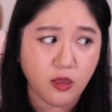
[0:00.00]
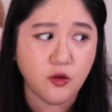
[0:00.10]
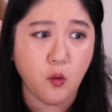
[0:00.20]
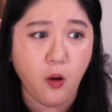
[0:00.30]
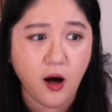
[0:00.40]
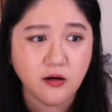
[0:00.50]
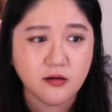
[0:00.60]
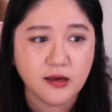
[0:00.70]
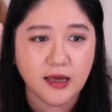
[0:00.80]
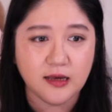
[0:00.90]
The water
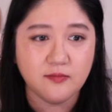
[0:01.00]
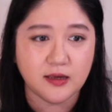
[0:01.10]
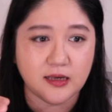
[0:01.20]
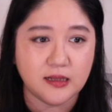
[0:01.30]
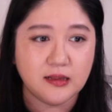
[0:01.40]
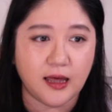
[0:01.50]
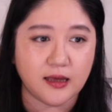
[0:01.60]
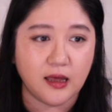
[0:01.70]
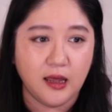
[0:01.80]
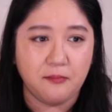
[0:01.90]
came in
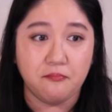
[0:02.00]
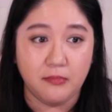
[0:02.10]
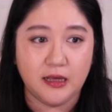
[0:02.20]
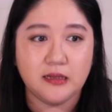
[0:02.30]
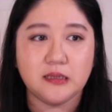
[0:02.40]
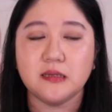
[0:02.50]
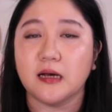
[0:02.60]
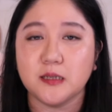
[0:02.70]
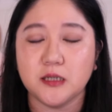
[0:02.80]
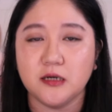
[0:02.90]
like
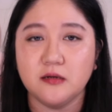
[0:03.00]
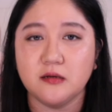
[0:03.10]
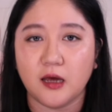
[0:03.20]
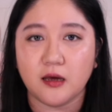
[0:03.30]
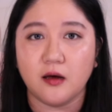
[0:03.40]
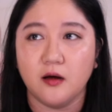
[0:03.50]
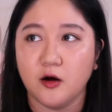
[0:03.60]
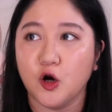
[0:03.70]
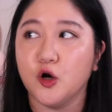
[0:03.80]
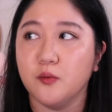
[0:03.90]
midsection, like
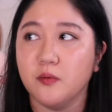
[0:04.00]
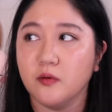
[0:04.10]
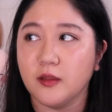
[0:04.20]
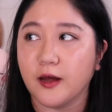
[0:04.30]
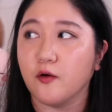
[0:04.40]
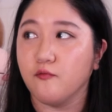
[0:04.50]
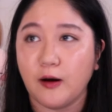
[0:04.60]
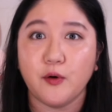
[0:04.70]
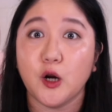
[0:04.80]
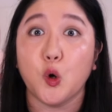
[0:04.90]
her, like right
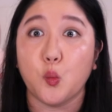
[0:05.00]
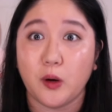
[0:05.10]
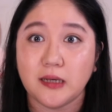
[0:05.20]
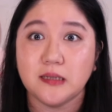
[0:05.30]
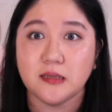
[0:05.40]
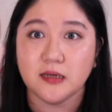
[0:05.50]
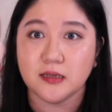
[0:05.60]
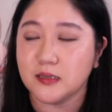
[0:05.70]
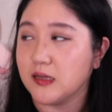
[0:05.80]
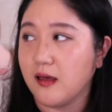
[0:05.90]
where her waist
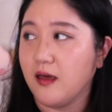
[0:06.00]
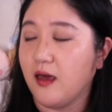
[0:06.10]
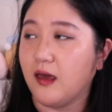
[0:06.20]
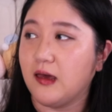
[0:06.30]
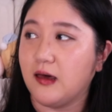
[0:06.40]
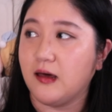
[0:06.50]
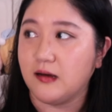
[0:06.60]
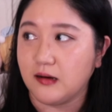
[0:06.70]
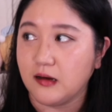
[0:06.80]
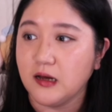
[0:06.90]
is.
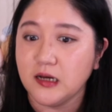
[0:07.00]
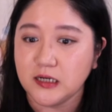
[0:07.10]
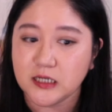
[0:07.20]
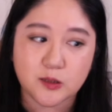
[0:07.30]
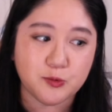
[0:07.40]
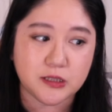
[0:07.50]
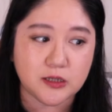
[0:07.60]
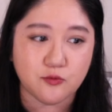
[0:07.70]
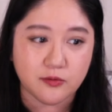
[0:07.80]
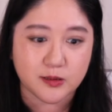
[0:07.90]
And she's a
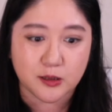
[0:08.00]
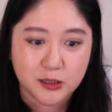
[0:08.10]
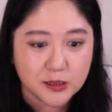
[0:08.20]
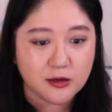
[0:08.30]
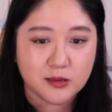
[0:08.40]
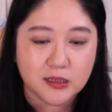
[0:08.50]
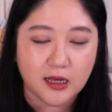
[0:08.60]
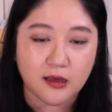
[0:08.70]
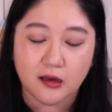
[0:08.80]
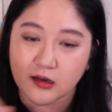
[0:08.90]
petite woman, so she starts
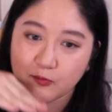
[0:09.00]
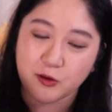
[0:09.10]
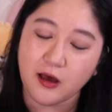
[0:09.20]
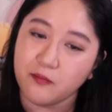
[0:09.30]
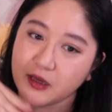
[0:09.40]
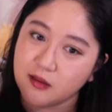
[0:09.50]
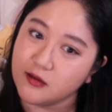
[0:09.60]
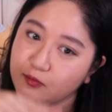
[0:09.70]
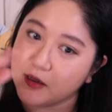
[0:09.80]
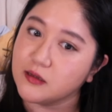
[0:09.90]
like becoming a
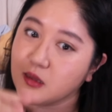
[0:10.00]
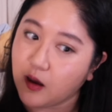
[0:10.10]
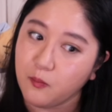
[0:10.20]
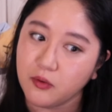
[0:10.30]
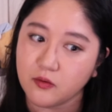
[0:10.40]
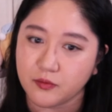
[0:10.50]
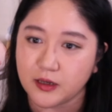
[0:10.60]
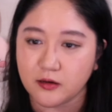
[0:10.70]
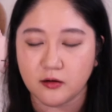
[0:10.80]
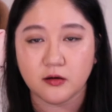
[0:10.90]
little bit of
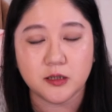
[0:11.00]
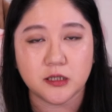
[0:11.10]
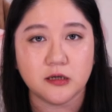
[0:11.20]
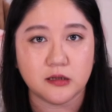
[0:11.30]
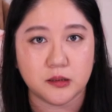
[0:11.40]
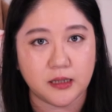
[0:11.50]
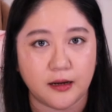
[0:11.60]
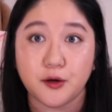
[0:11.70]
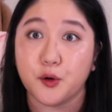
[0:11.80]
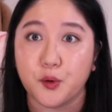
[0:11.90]
tumbleweed, you know, because she couldn't
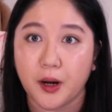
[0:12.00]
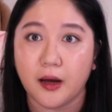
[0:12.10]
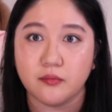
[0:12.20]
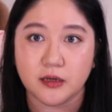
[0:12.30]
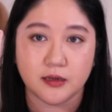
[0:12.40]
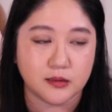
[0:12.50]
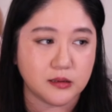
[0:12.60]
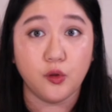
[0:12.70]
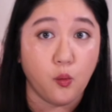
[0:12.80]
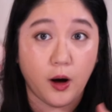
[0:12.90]
stand her ground because
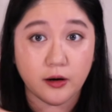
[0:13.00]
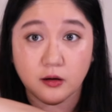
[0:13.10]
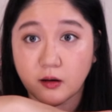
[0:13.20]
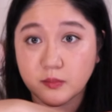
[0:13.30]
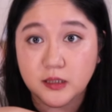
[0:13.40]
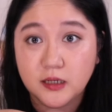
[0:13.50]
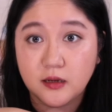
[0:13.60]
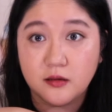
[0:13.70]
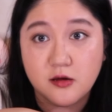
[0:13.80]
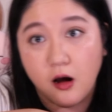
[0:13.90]
the water comes in
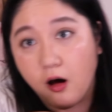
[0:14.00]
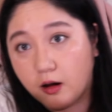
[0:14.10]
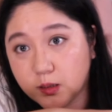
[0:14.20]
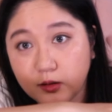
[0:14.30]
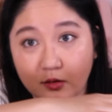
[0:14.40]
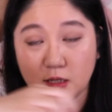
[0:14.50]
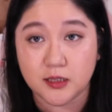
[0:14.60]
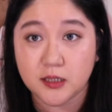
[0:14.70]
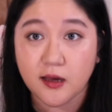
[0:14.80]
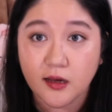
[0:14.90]
and then also it
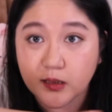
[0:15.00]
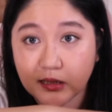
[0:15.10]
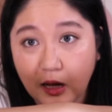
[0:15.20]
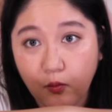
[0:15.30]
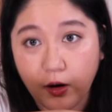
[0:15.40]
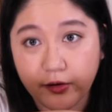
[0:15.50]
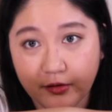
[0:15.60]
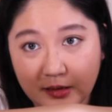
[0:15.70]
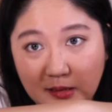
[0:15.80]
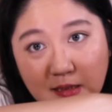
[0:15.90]
takes that water
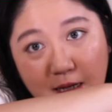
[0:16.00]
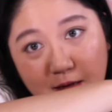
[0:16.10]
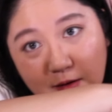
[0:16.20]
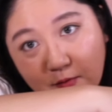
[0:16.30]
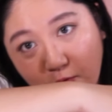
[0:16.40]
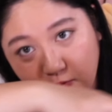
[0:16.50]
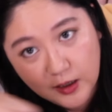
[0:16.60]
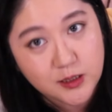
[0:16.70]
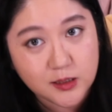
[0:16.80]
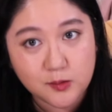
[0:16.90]
and sand and
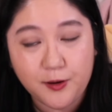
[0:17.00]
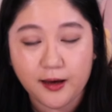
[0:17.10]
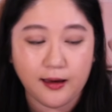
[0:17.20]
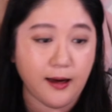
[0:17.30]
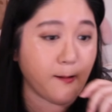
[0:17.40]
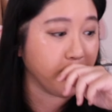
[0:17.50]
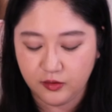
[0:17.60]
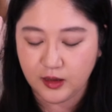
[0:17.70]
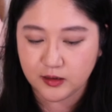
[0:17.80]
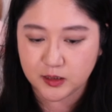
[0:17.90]
rushes back out.
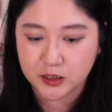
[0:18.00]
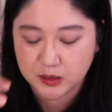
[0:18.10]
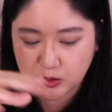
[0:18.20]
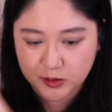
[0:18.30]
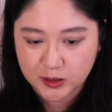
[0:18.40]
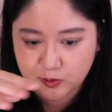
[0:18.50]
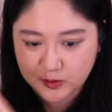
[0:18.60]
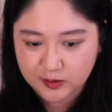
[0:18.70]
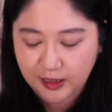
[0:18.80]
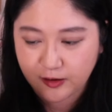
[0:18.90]
And then she
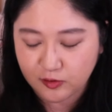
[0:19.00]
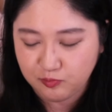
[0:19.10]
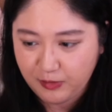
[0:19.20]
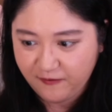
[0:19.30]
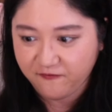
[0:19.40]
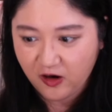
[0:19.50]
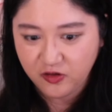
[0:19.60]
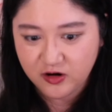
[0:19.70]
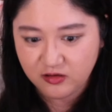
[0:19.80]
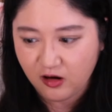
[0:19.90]
was like, my
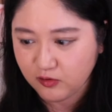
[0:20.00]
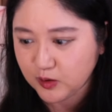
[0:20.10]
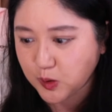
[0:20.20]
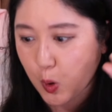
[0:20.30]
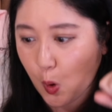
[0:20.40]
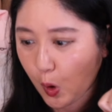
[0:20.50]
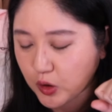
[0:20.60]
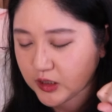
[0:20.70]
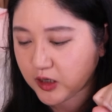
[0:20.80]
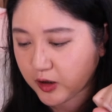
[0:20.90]
father-in-law, he was
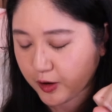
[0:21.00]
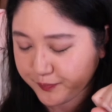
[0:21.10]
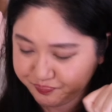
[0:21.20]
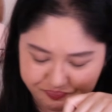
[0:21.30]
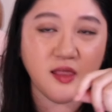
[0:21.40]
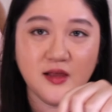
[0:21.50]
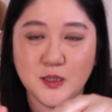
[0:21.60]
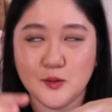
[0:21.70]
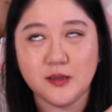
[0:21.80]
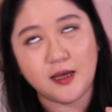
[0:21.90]
holding her and then
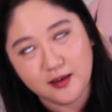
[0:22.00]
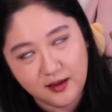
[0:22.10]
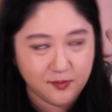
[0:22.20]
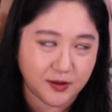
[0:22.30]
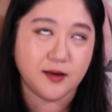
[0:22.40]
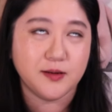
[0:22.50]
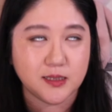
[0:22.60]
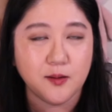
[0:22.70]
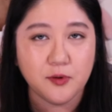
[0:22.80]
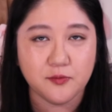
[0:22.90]
she was like becoming
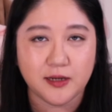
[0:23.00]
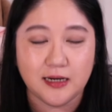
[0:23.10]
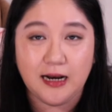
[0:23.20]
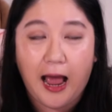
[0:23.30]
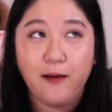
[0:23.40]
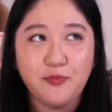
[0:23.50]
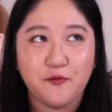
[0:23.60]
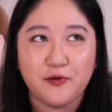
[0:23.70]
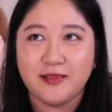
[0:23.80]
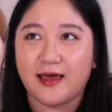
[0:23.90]
tumbleweed and I'm the
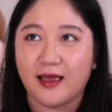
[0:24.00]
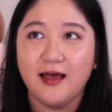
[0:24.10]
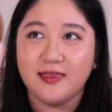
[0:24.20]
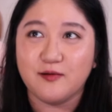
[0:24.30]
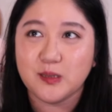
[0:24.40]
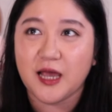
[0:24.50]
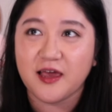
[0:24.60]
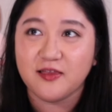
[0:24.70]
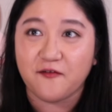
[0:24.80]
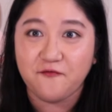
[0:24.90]
one like that was
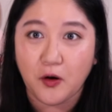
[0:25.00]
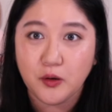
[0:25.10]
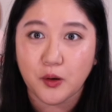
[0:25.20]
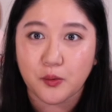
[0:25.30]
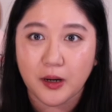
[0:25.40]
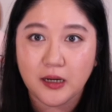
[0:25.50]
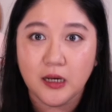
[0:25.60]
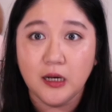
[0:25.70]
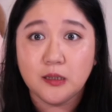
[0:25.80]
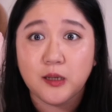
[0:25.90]
taking the photo, right?
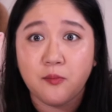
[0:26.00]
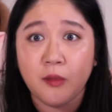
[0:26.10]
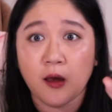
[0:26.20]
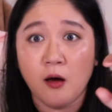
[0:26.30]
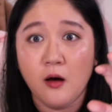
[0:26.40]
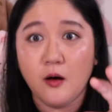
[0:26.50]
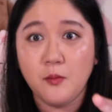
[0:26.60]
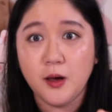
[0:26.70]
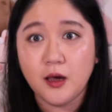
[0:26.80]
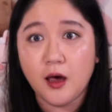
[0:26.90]
So I'm like, oh
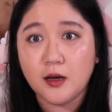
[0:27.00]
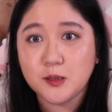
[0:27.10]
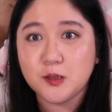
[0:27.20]
my gosh.